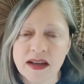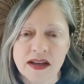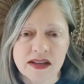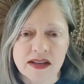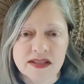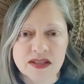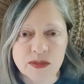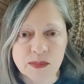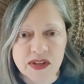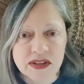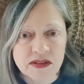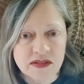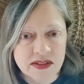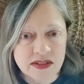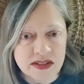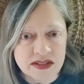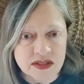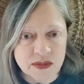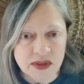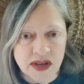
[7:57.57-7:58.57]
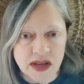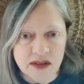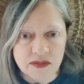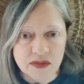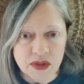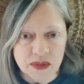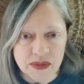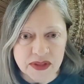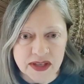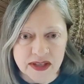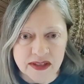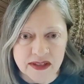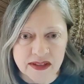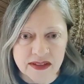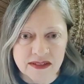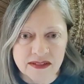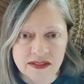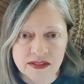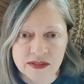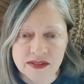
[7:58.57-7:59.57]
Some other things that we have going
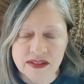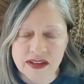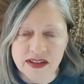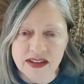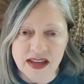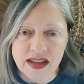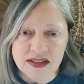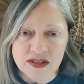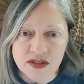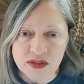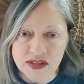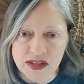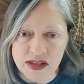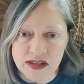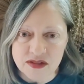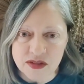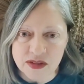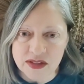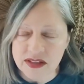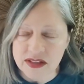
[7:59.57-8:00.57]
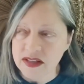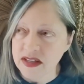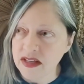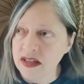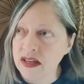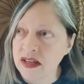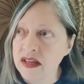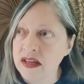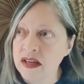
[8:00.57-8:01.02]
on astrologically,